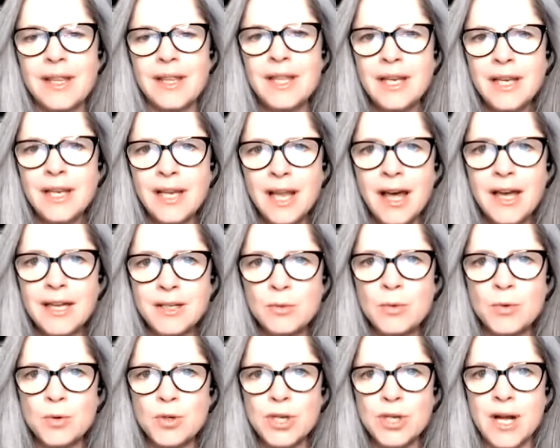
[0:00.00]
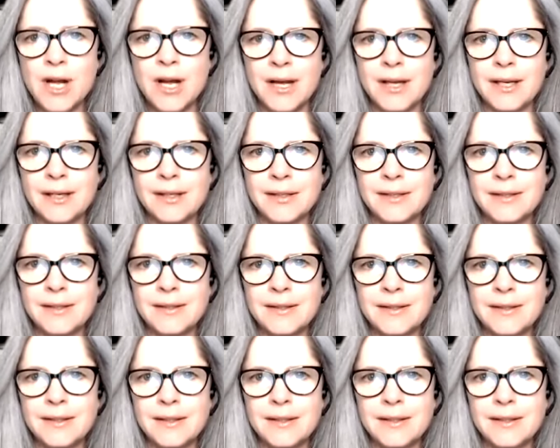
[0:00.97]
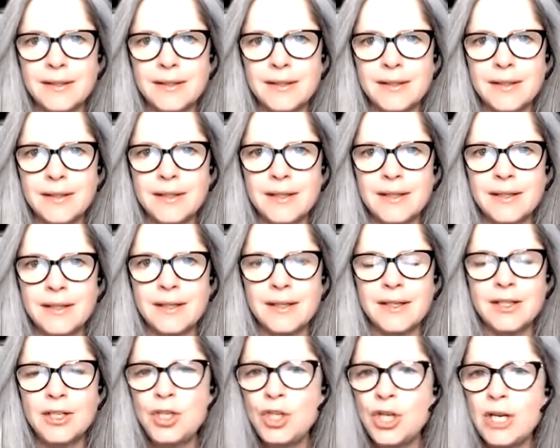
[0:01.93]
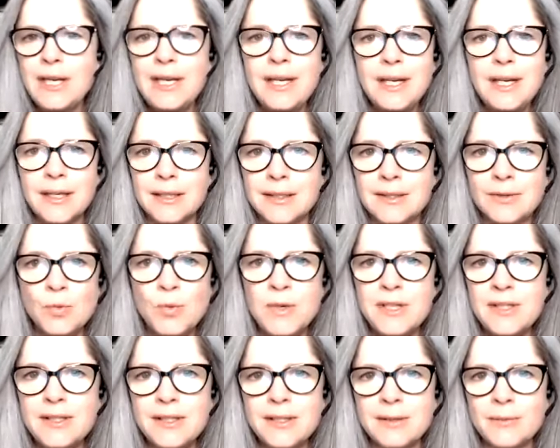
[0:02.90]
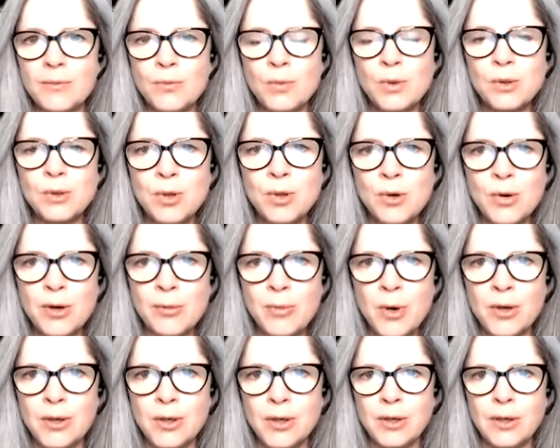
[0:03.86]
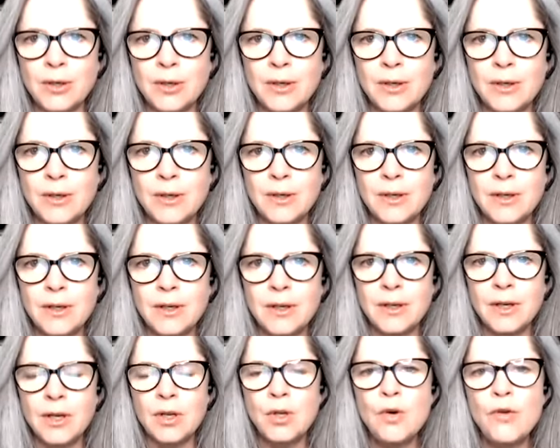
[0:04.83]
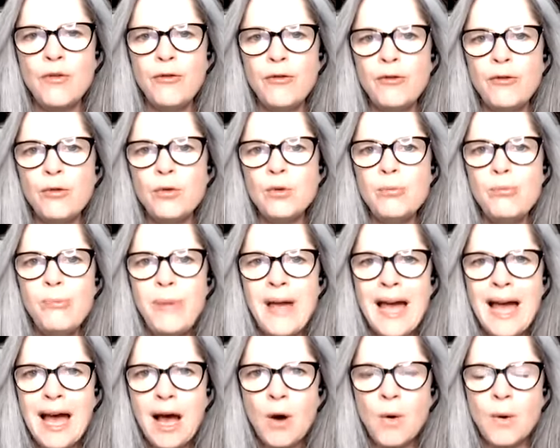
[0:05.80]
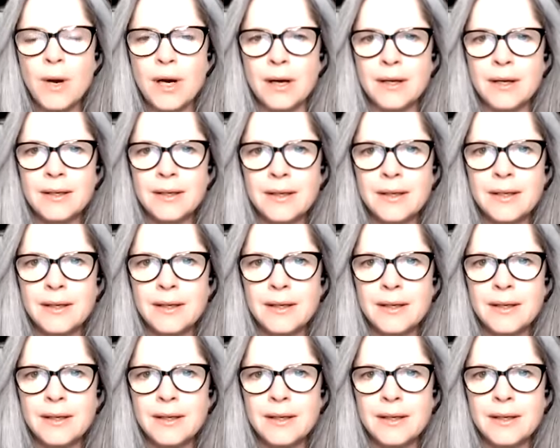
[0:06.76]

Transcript: the light will shine. Genius, wisdom will dawn upon you. Your full power